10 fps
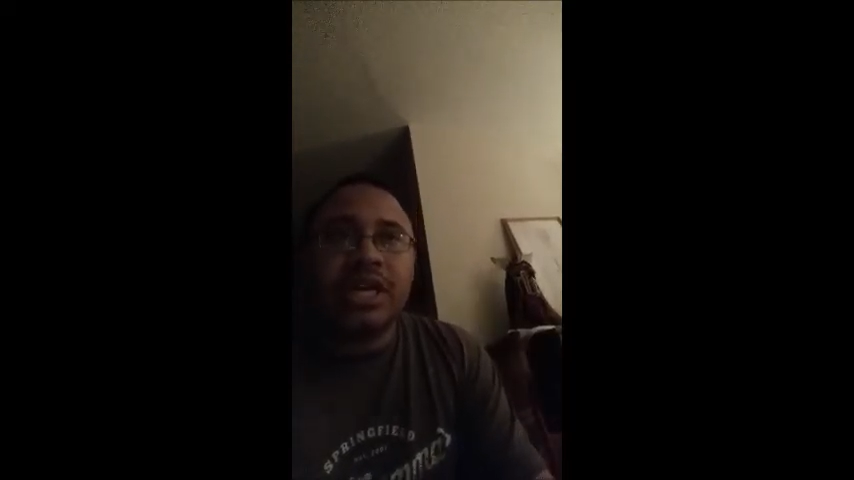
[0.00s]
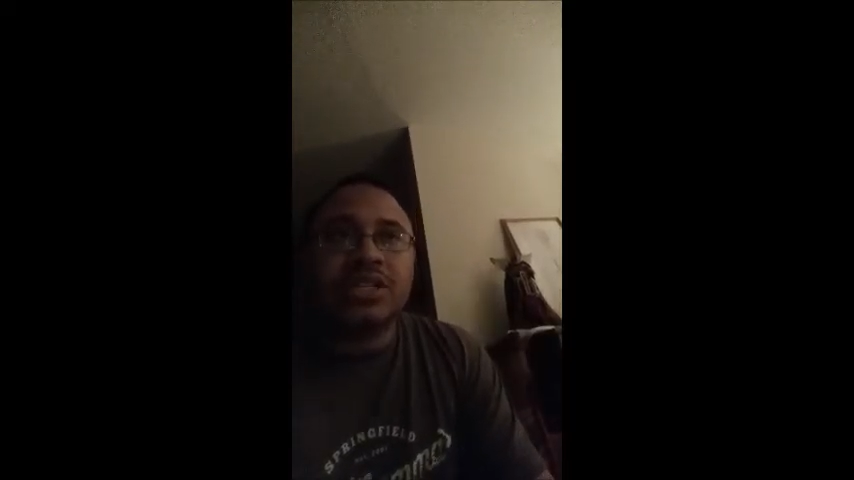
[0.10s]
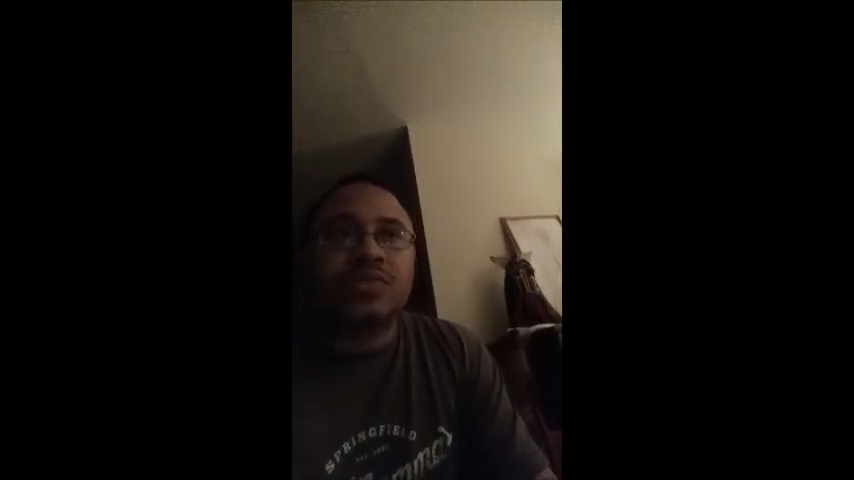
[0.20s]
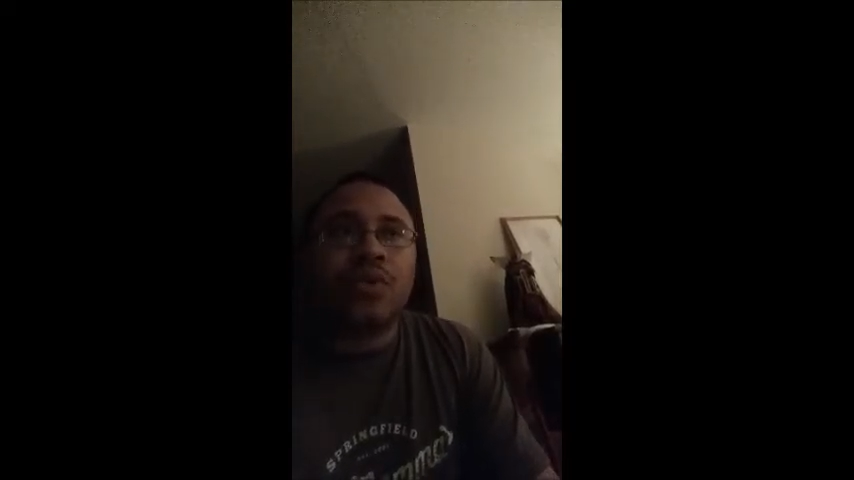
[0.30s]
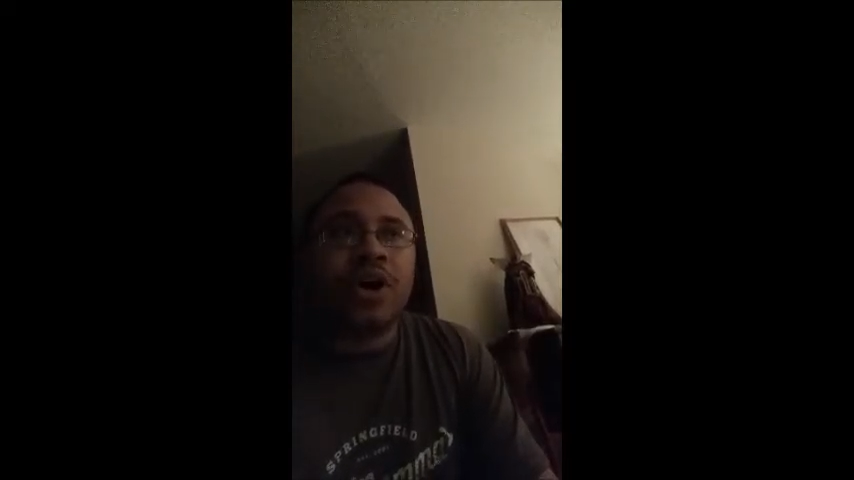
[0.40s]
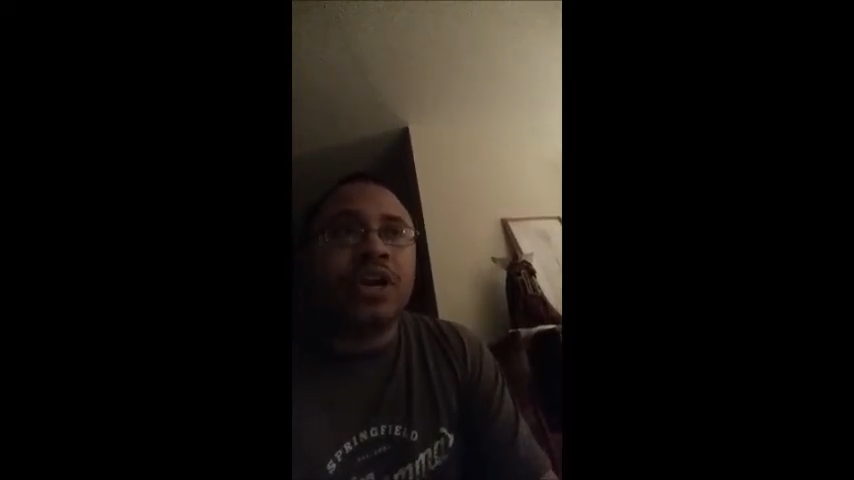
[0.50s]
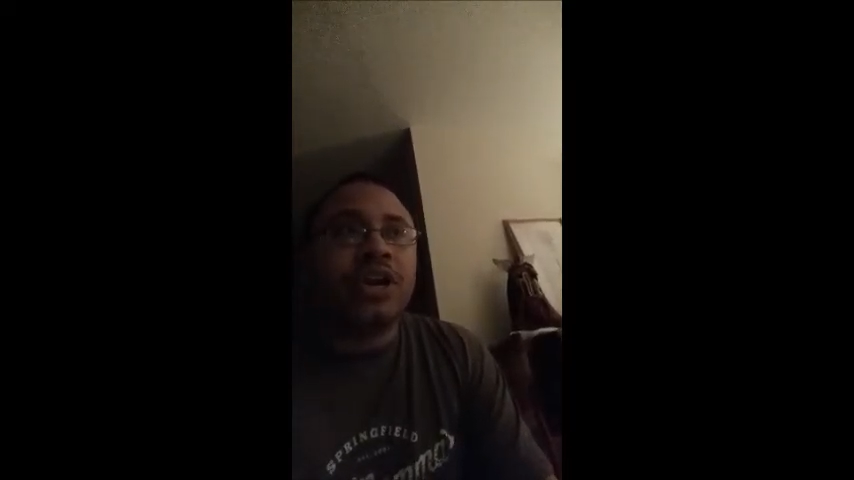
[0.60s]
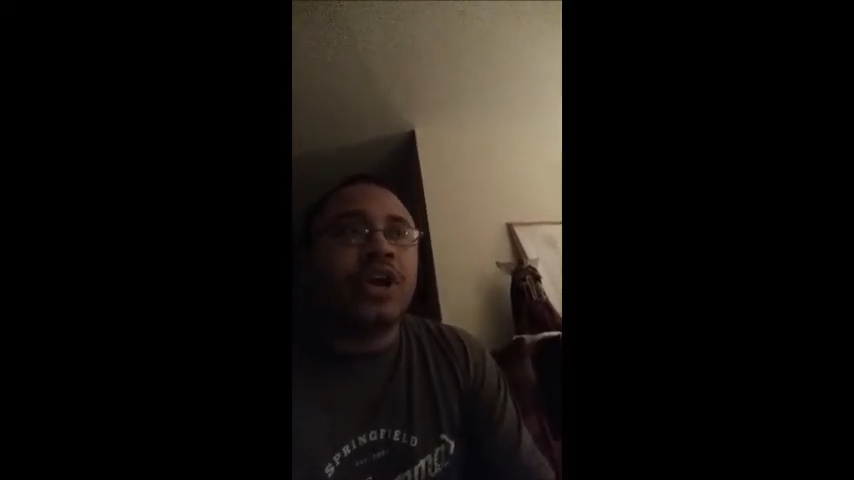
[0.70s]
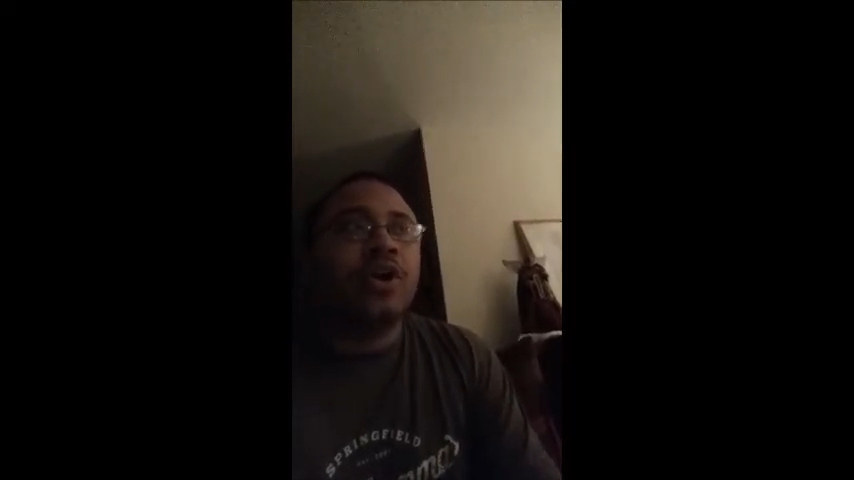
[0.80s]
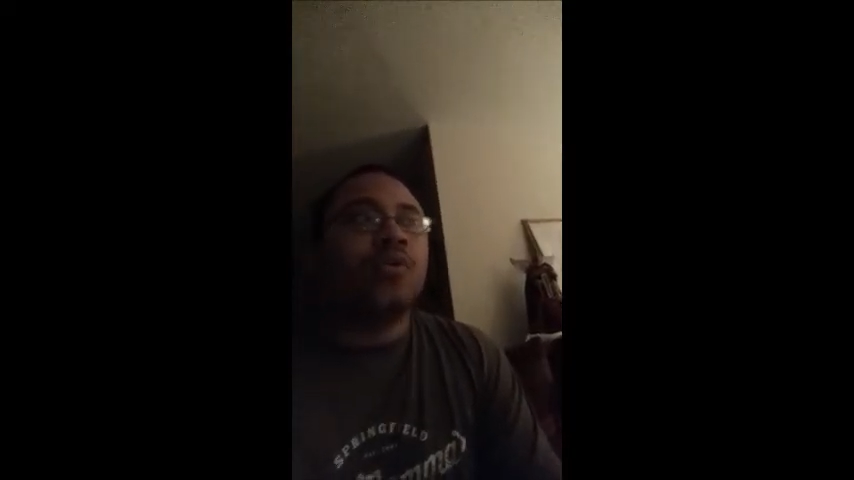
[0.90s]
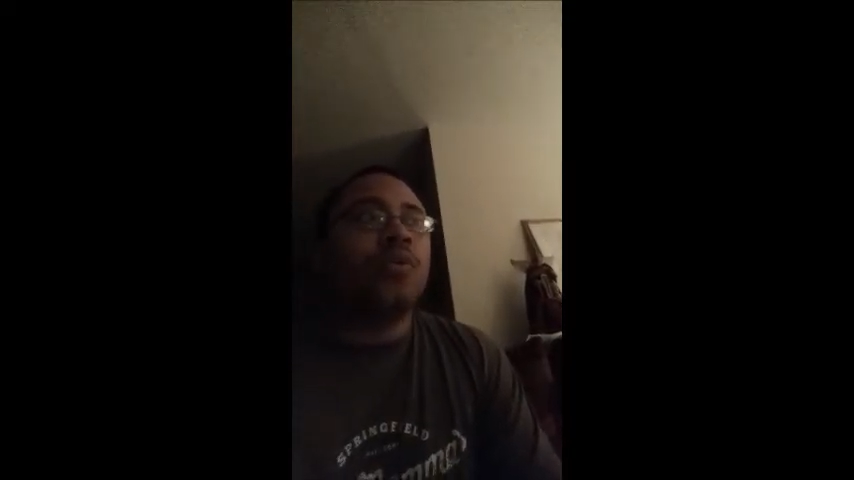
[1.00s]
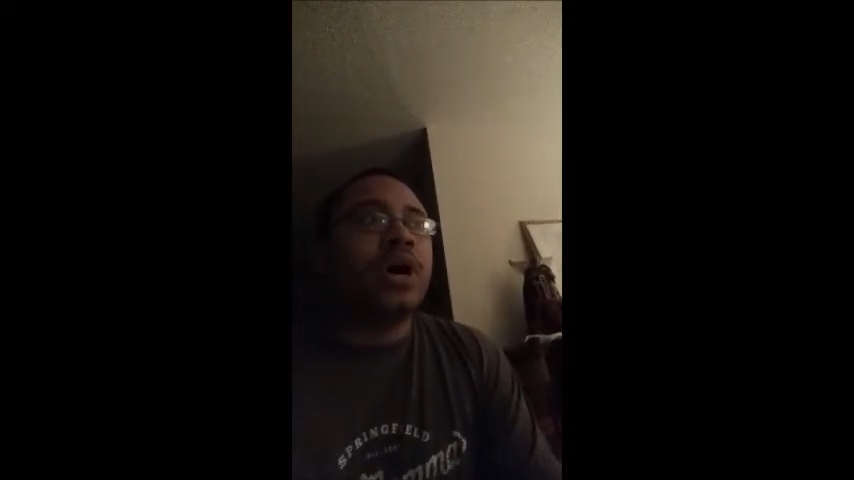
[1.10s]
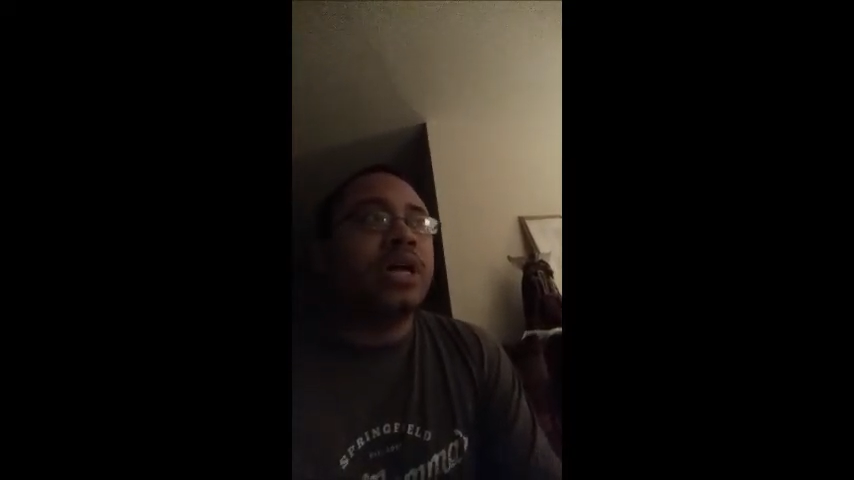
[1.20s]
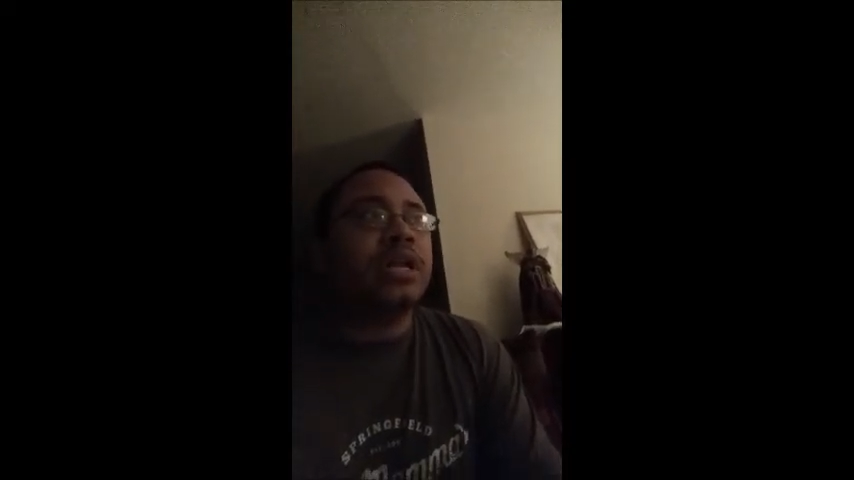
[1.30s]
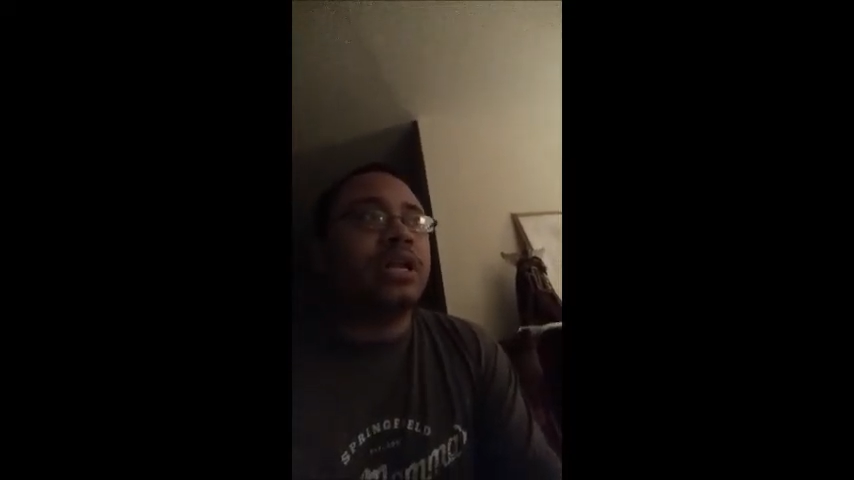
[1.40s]
I just want to know
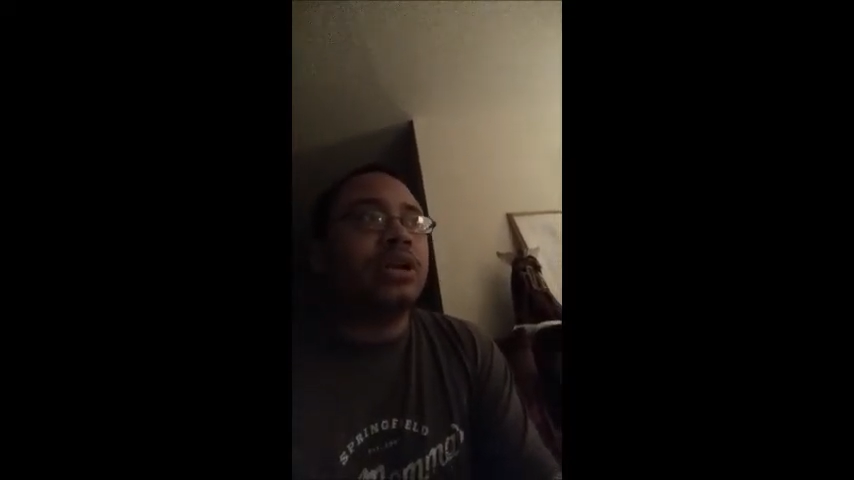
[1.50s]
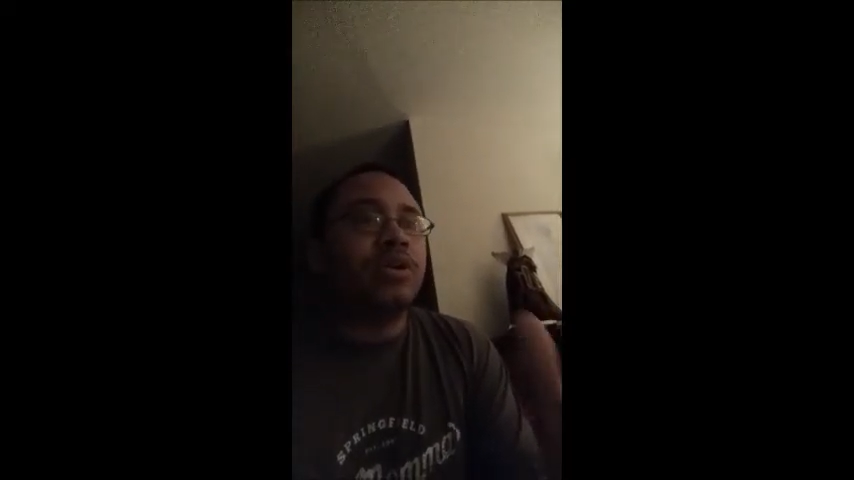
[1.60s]
what, you